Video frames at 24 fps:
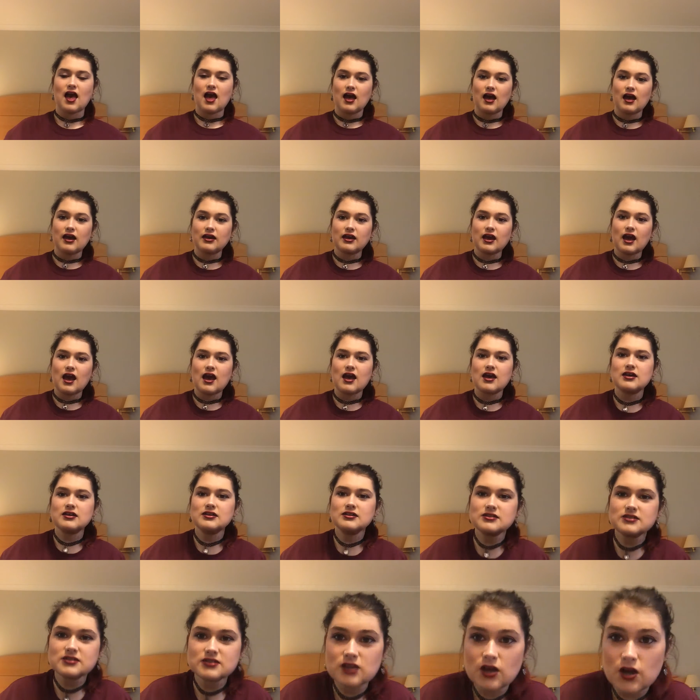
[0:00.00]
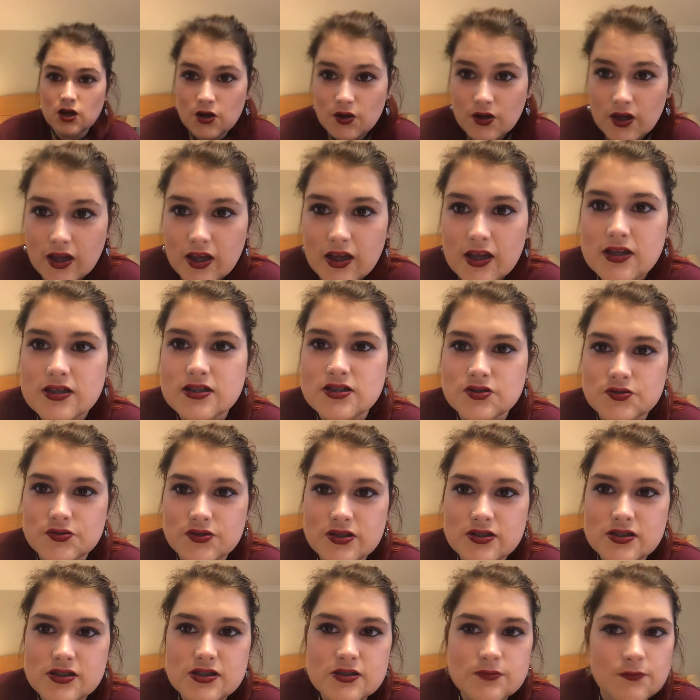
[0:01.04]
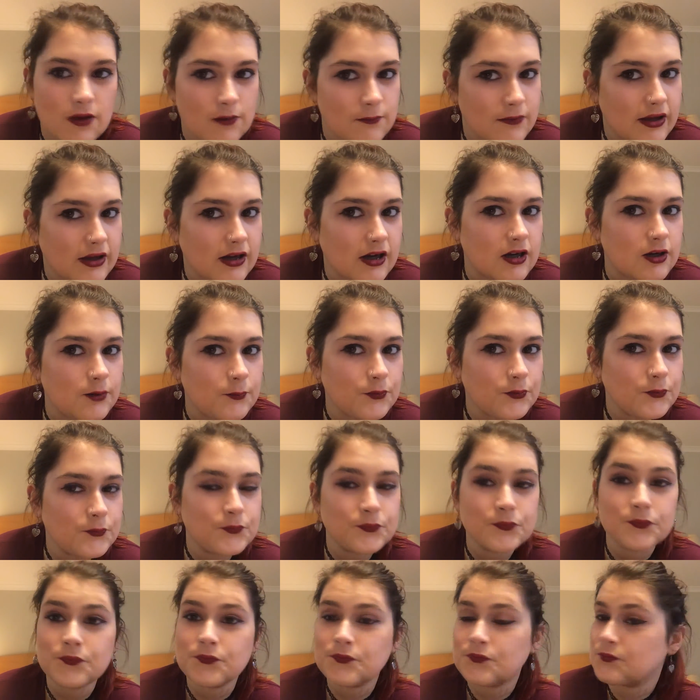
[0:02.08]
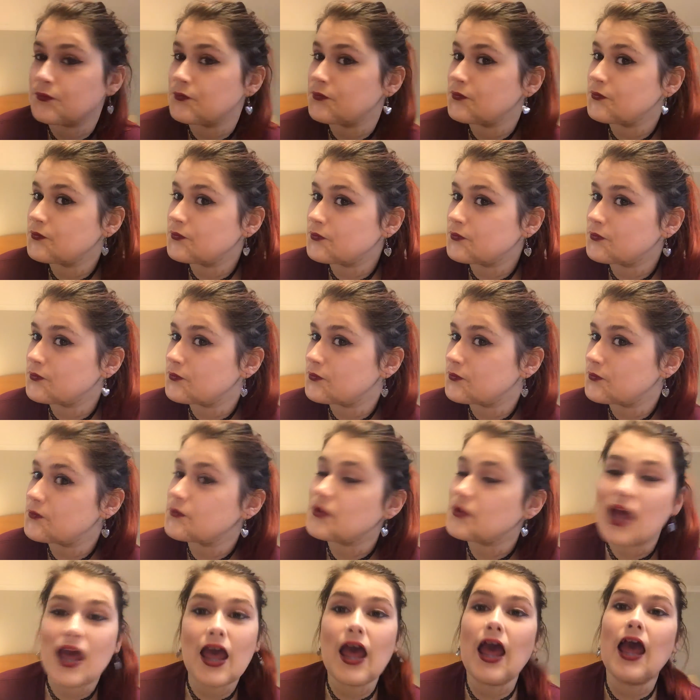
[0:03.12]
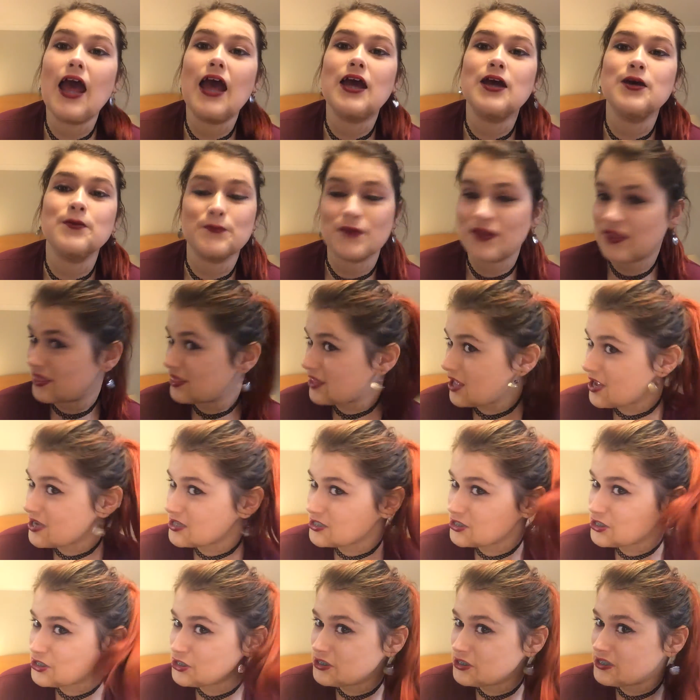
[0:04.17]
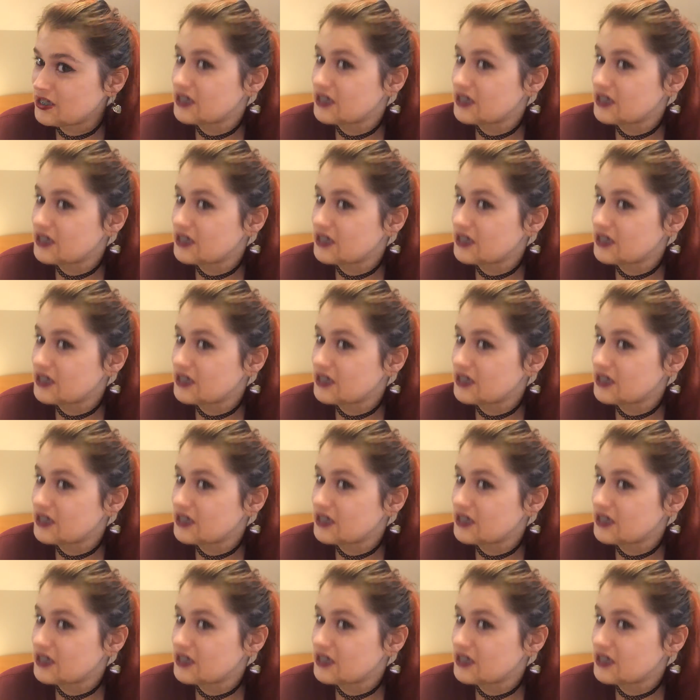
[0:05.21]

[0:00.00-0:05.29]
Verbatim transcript: Hi guys. Okay, so this is my makeup. Um, thanks to